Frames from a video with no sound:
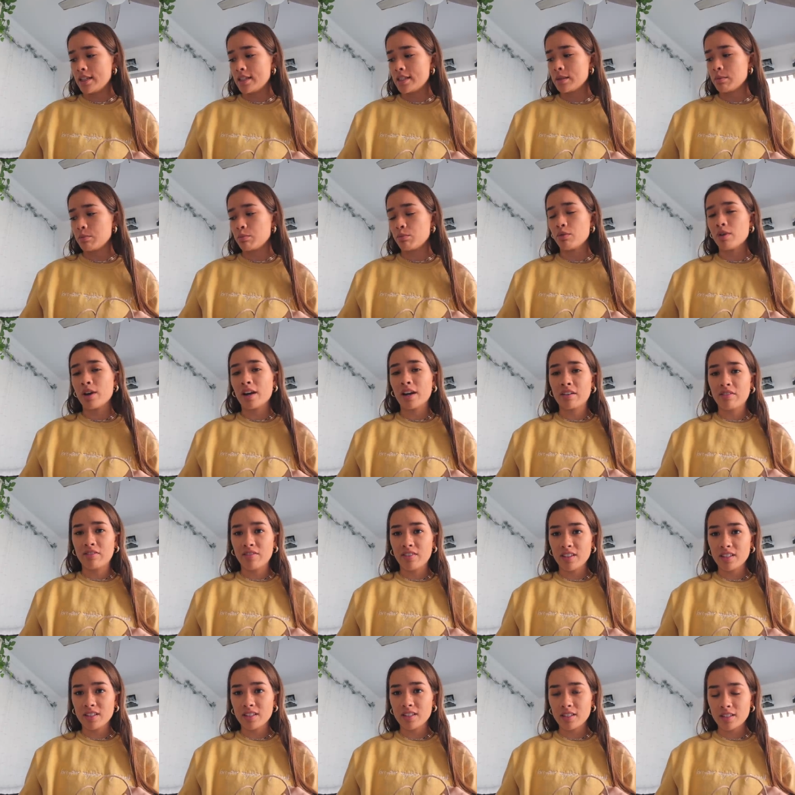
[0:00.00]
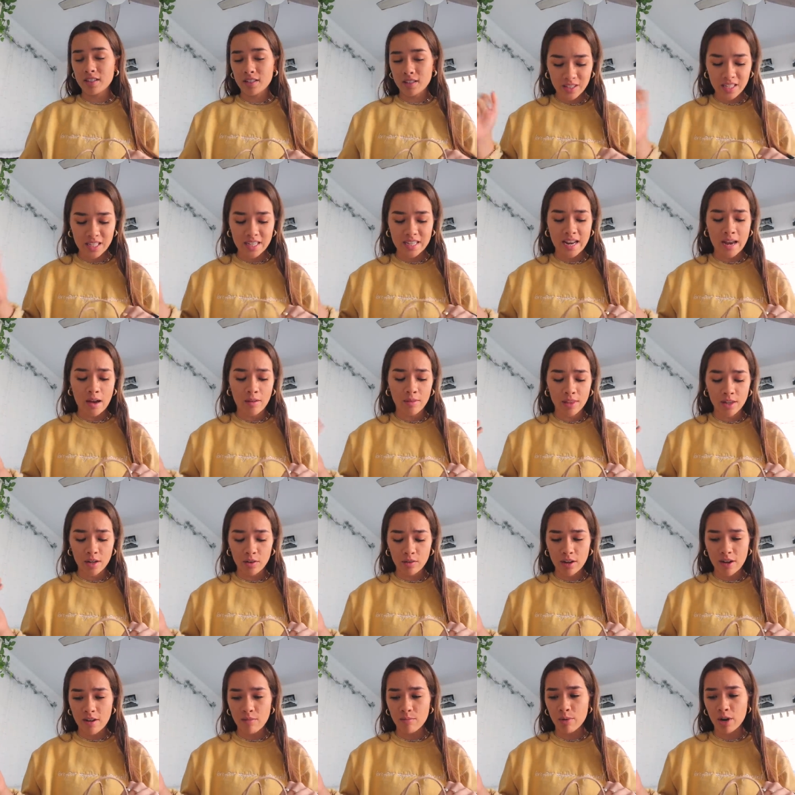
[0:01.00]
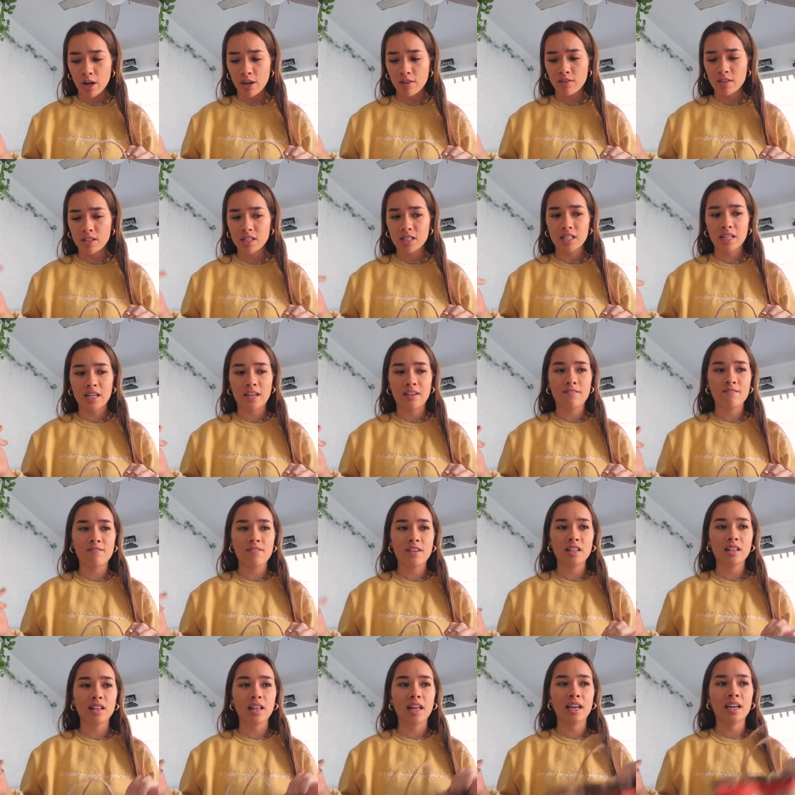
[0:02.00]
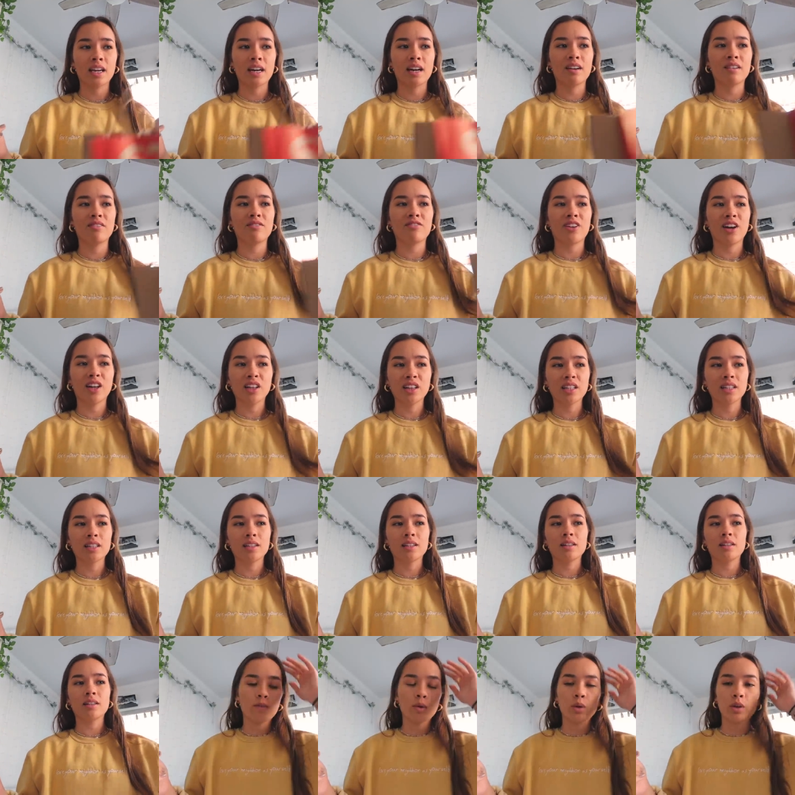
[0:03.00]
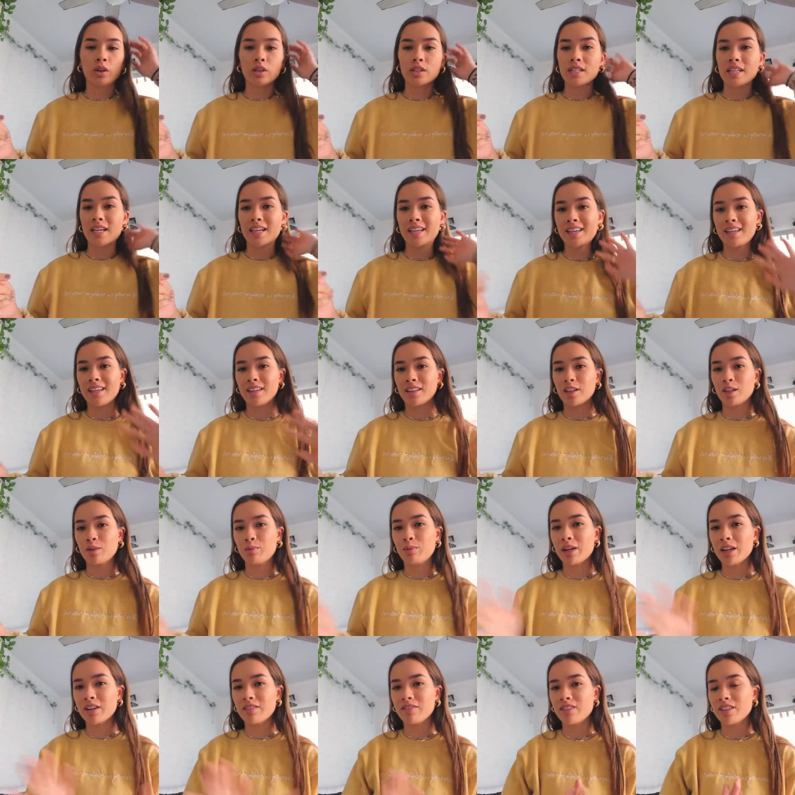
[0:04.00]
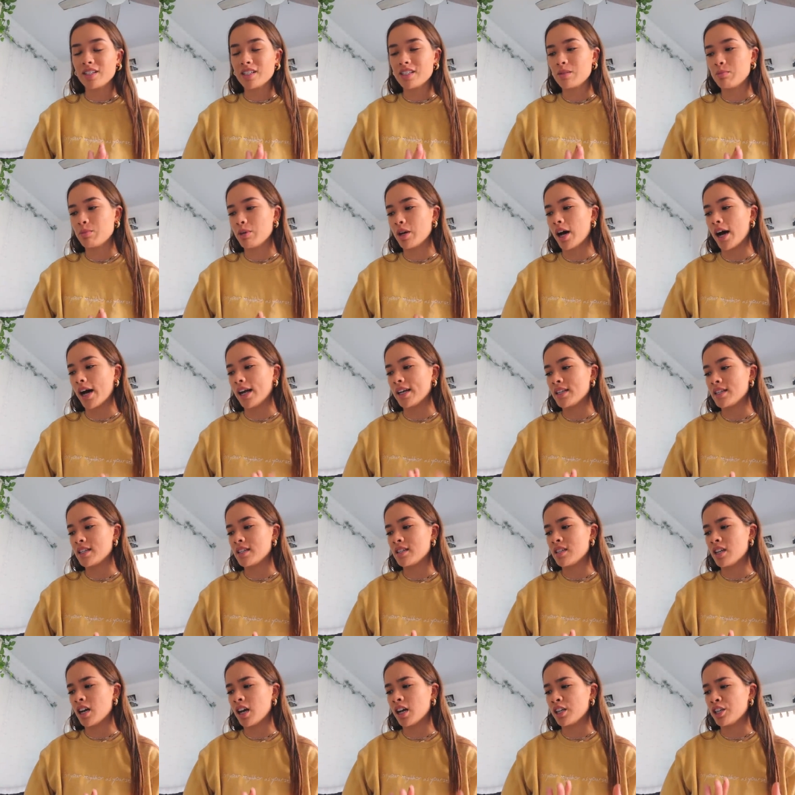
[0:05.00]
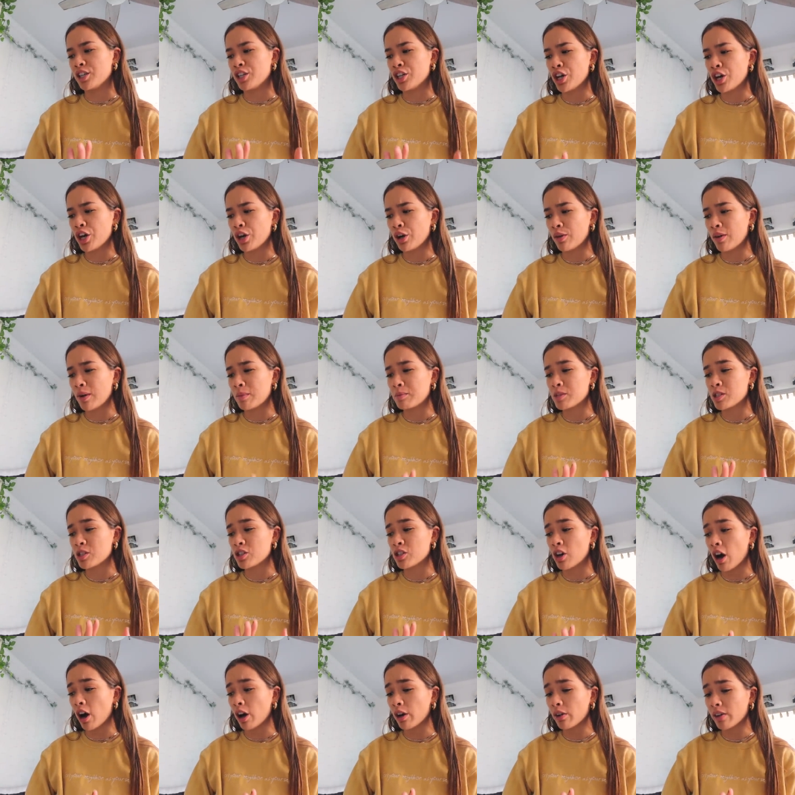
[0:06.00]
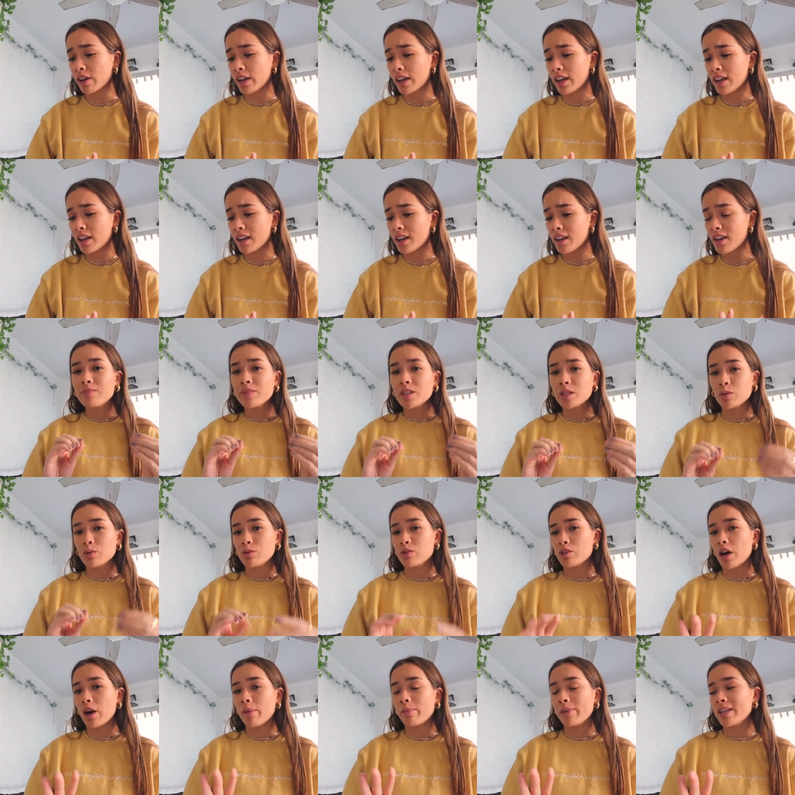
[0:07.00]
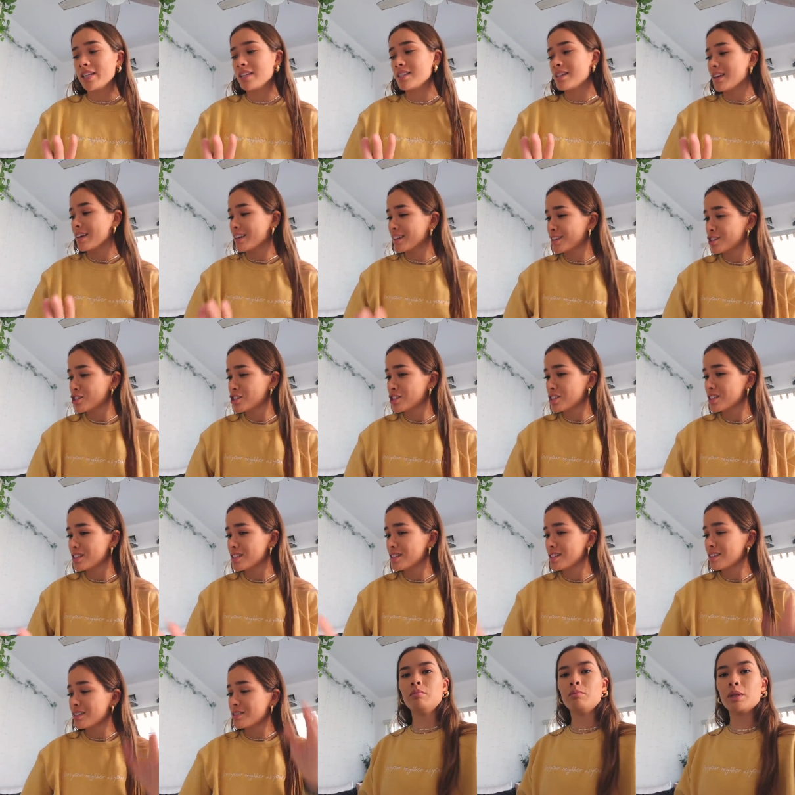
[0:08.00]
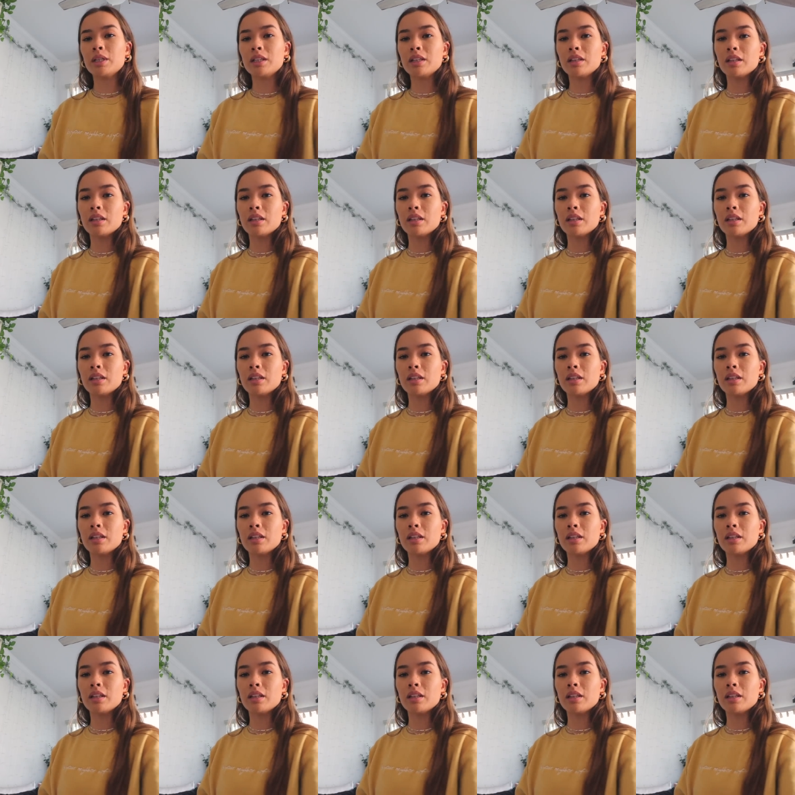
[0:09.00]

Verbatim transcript: some breakfast and now they don't have breakfast and I feel like a felon for taking their breakfast but I did not know I'm sorry this was not my intention but